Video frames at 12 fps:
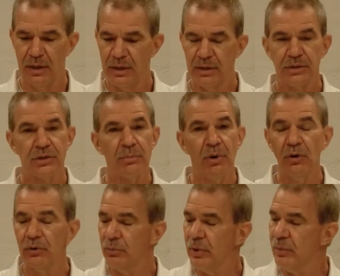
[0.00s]

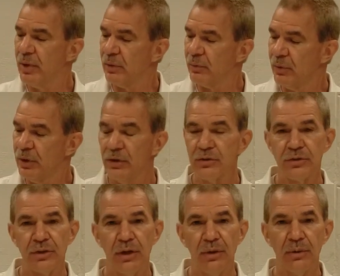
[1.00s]
Suppose we went real
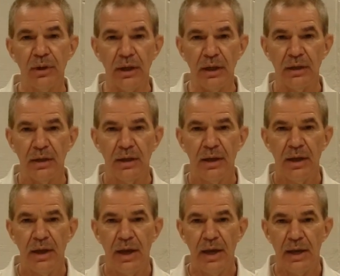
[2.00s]
slowly
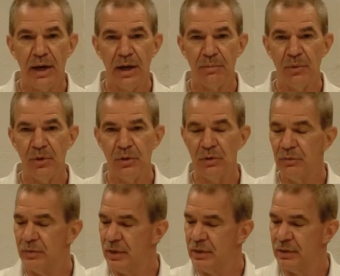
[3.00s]
and I
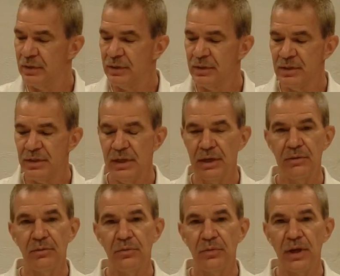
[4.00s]
moved 10
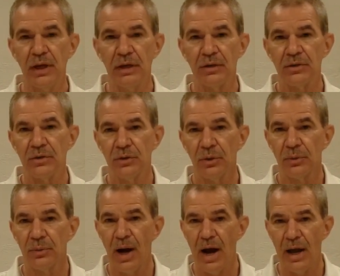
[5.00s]
feet to your
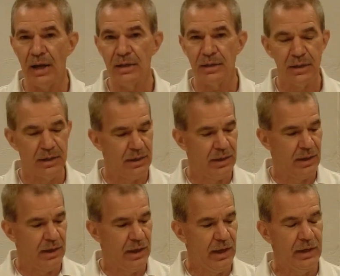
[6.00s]
right
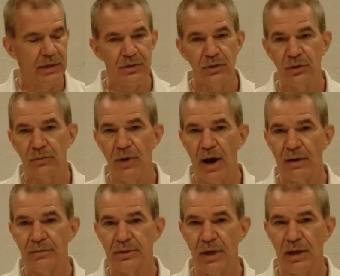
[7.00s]
and it took 5
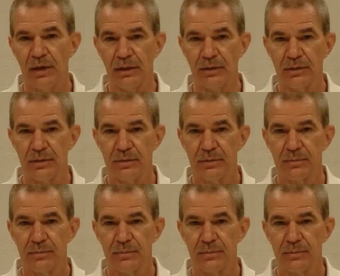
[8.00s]
seconds.